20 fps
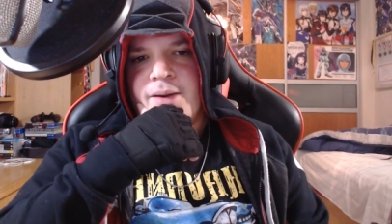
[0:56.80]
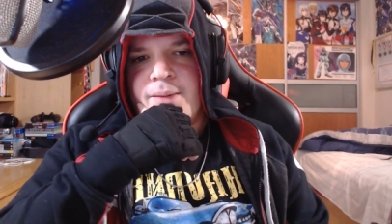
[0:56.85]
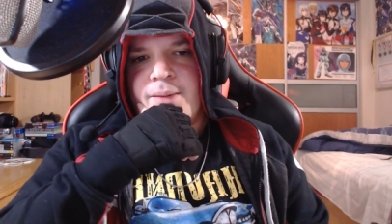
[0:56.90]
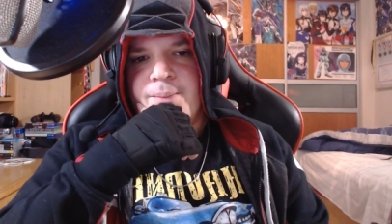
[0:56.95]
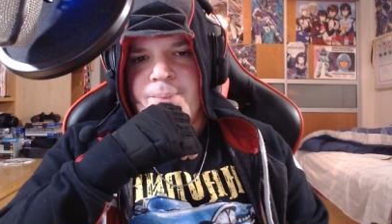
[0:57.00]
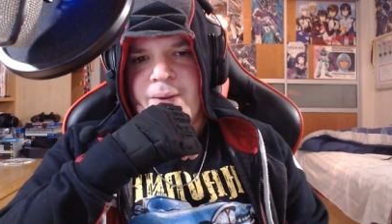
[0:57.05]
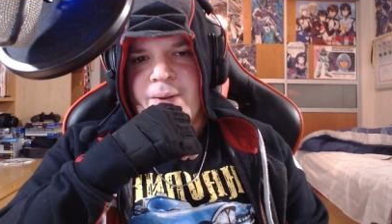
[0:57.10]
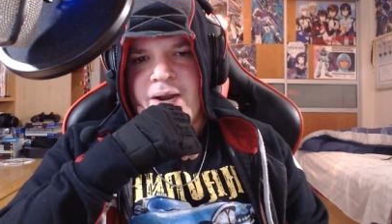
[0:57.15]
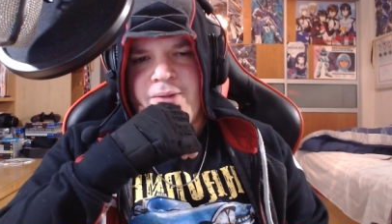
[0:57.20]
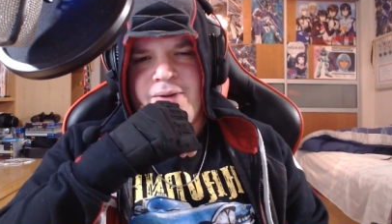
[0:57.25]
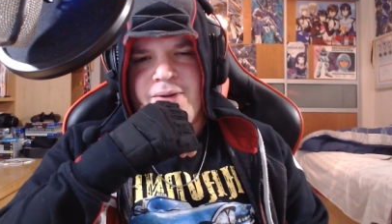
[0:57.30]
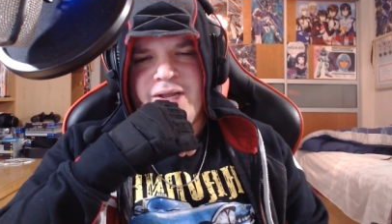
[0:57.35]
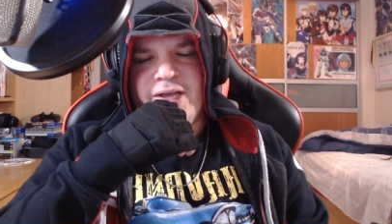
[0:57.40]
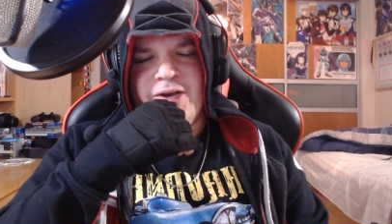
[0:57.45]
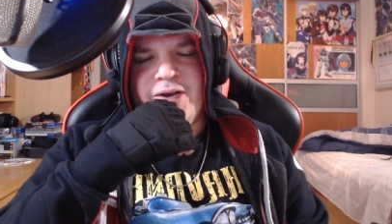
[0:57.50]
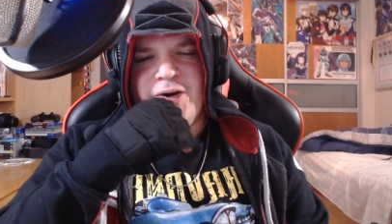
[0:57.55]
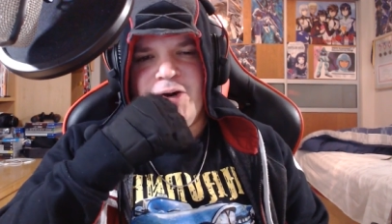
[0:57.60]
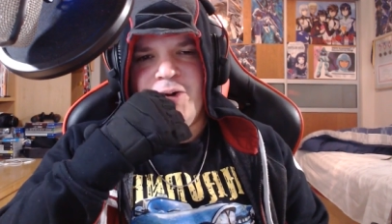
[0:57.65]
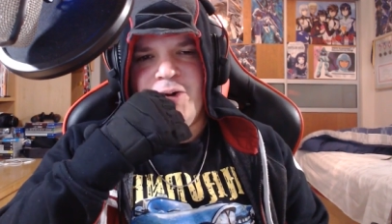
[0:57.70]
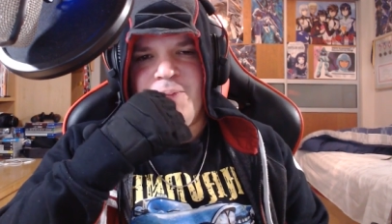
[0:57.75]
But I really
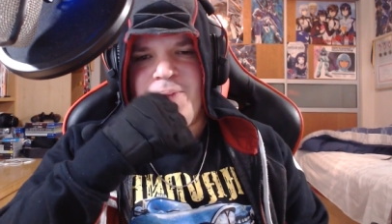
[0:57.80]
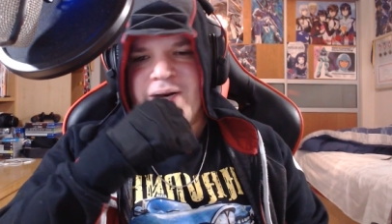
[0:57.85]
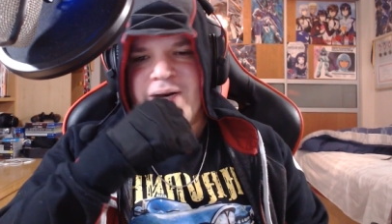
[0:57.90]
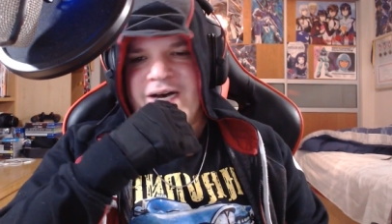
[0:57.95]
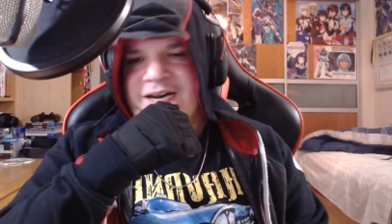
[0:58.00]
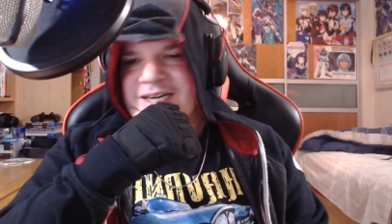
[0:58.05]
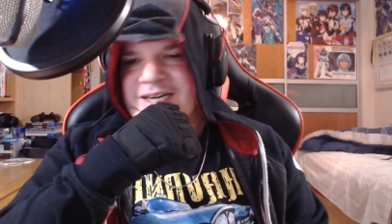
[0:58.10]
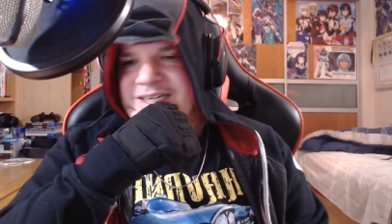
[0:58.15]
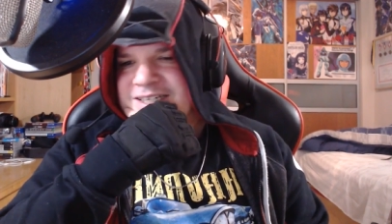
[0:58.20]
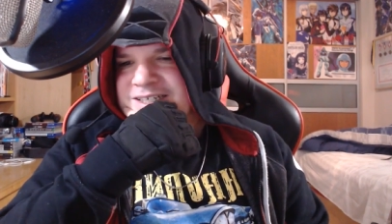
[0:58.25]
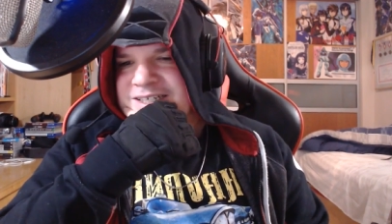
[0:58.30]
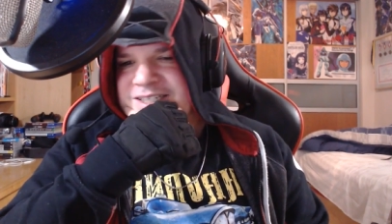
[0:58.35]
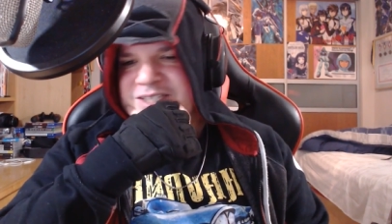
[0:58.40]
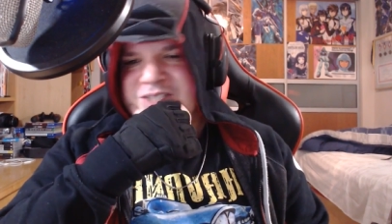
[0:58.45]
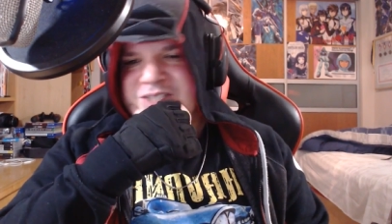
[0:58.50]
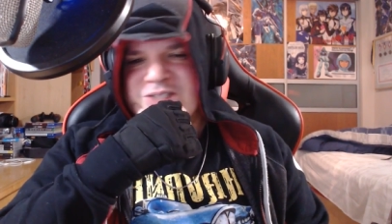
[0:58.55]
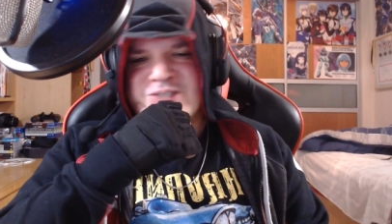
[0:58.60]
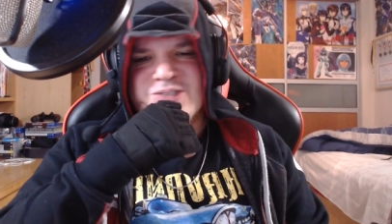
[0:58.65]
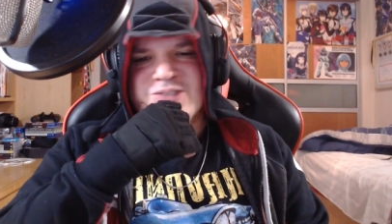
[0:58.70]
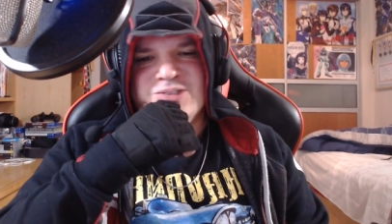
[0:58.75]
hope. Uh,
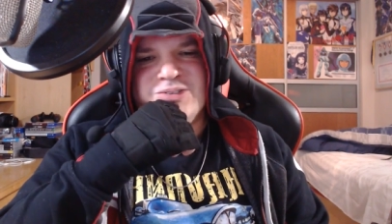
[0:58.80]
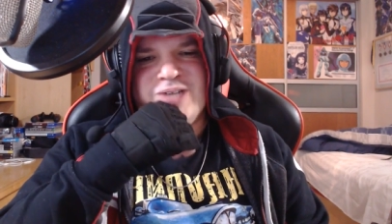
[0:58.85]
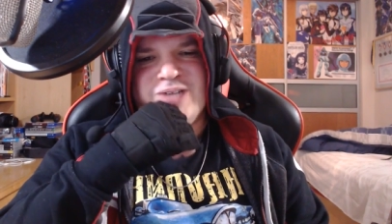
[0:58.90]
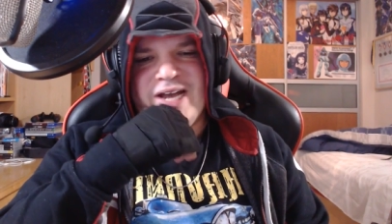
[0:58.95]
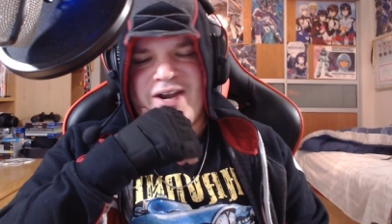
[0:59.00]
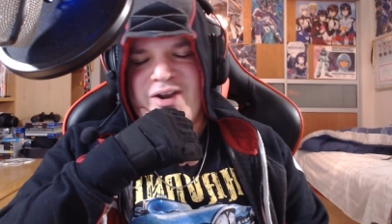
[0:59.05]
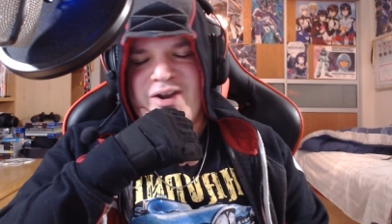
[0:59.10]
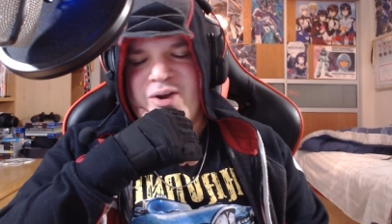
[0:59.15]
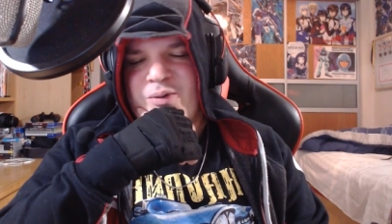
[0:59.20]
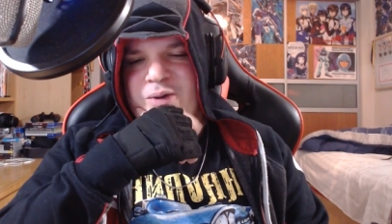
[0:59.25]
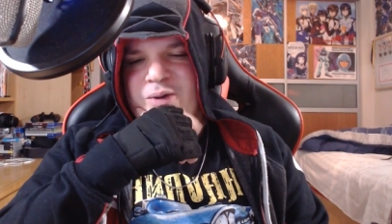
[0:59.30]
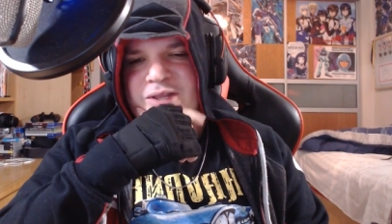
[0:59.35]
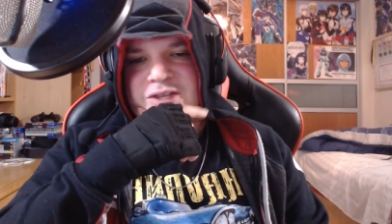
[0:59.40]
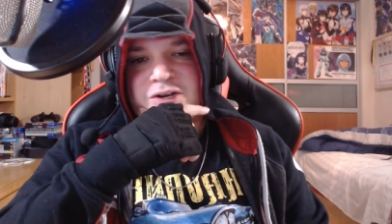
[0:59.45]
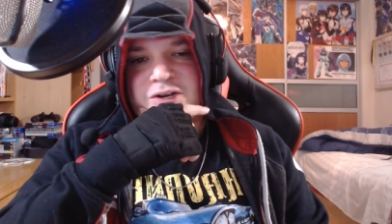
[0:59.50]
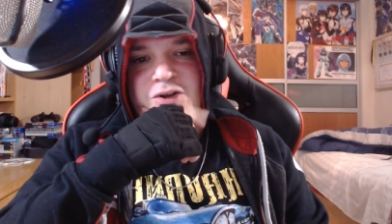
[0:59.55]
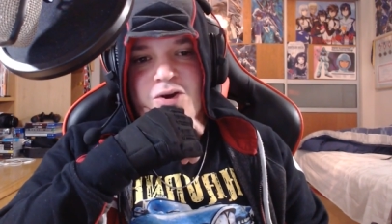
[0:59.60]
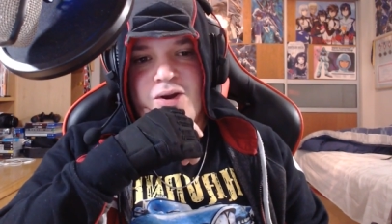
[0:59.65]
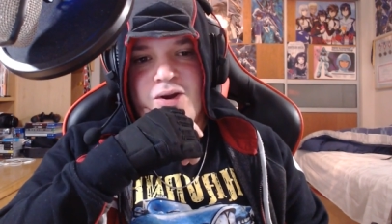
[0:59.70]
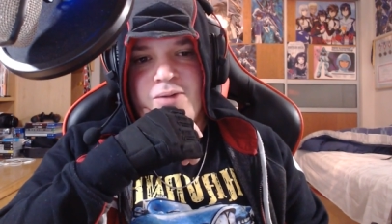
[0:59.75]
I don't know what
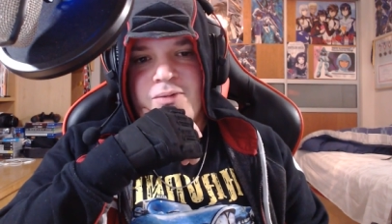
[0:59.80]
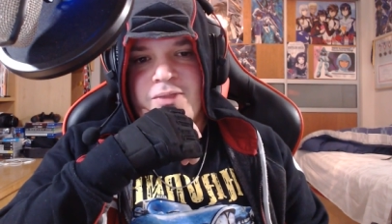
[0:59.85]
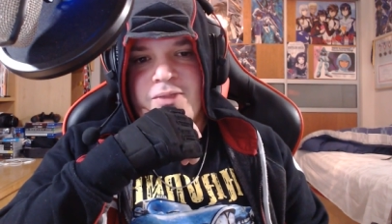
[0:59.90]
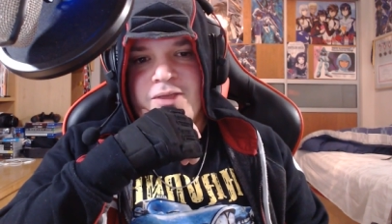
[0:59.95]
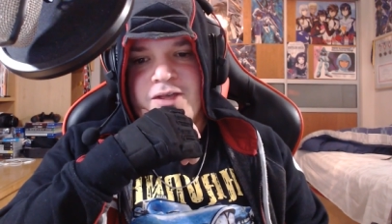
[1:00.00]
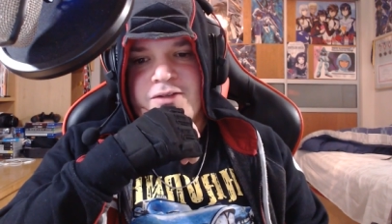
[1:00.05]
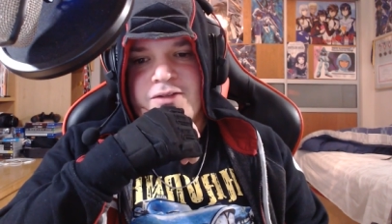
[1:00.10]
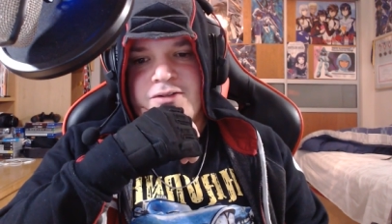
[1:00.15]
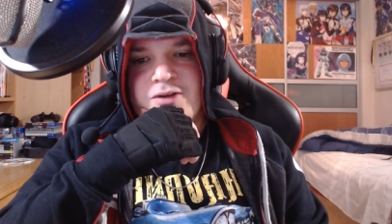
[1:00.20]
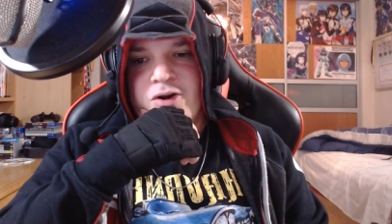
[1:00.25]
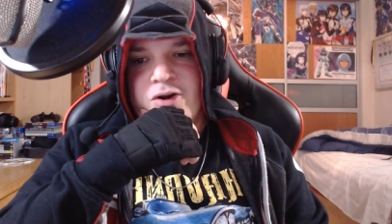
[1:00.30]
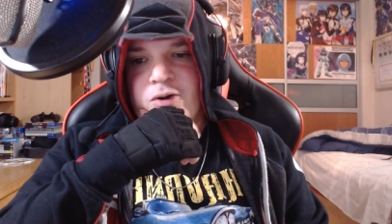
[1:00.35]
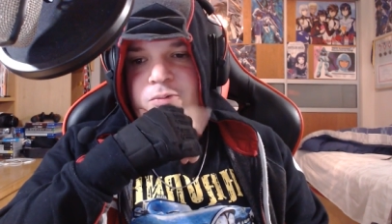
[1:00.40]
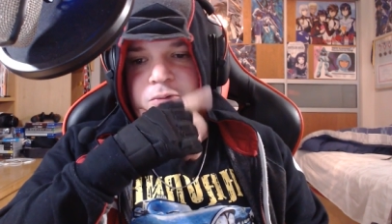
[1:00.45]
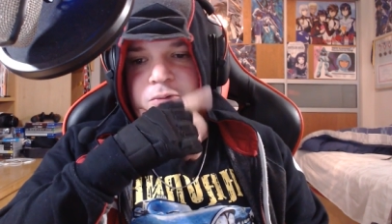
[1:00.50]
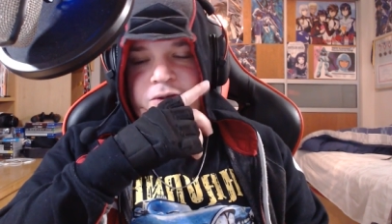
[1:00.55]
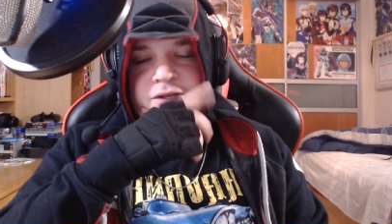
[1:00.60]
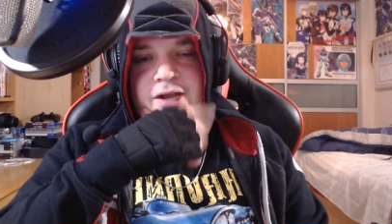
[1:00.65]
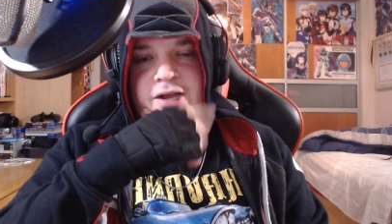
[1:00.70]
they're going with this or what's going